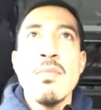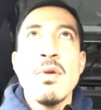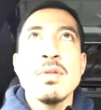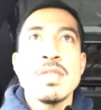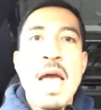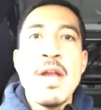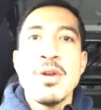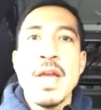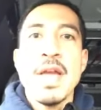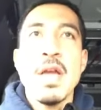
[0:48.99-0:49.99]

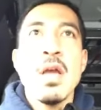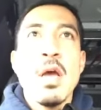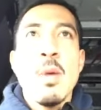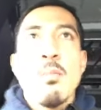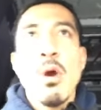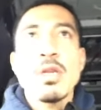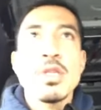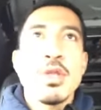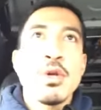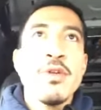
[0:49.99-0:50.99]
Saturday, March
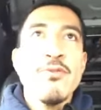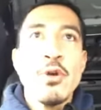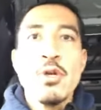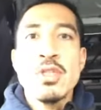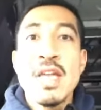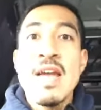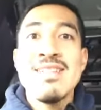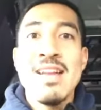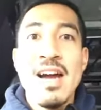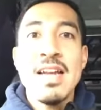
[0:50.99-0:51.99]
31st at
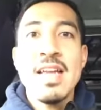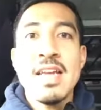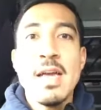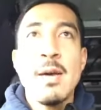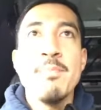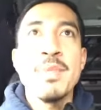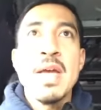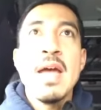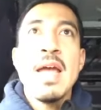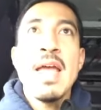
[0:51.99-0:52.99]
9 a.m.
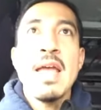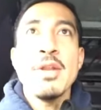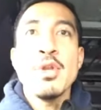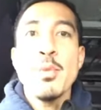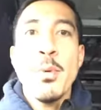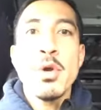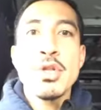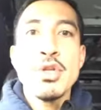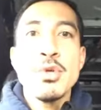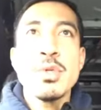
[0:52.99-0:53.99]
in Newport
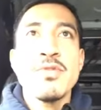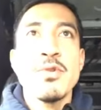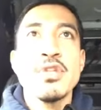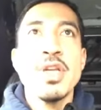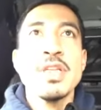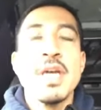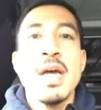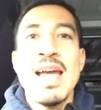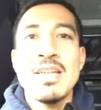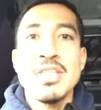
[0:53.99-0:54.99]
News, Virginia
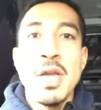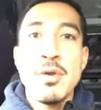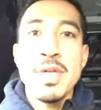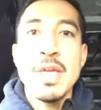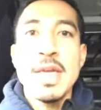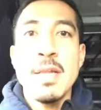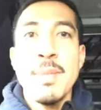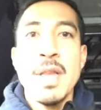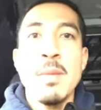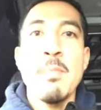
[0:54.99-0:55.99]
at Charity
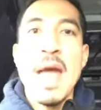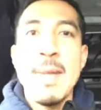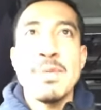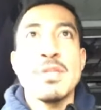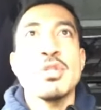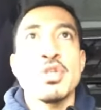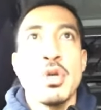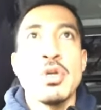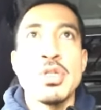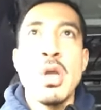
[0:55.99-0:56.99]
Independent Baptist
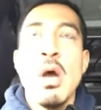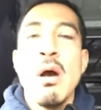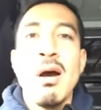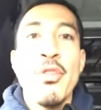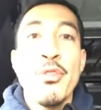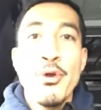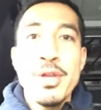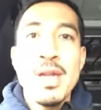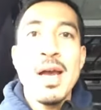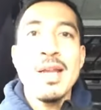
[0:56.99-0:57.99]
Church on
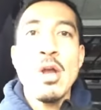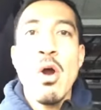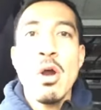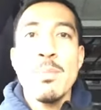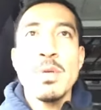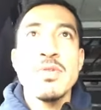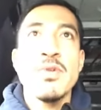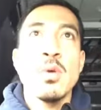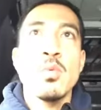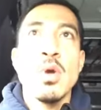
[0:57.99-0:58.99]
39 Harpersville
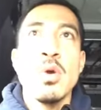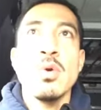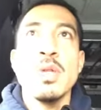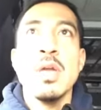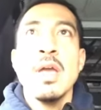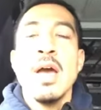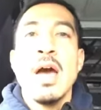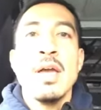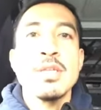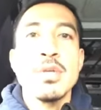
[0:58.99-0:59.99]
Road,
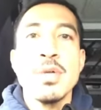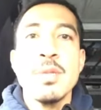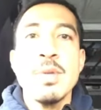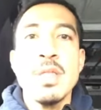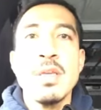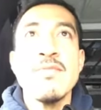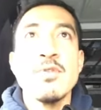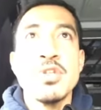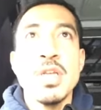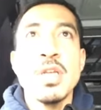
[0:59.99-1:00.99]
is going to be the
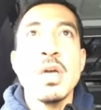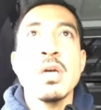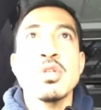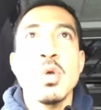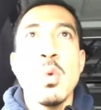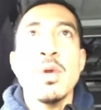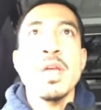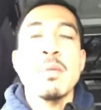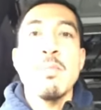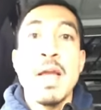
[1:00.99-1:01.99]
Virginia Soulwinning
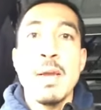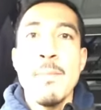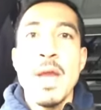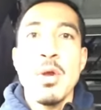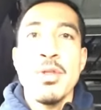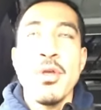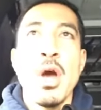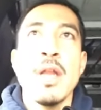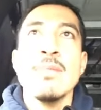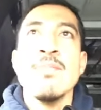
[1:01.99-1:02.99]
Mega Marathon.
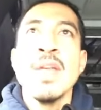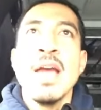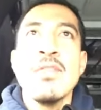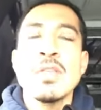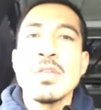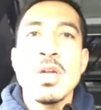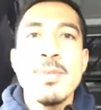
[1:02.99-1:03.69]
And this is going to be an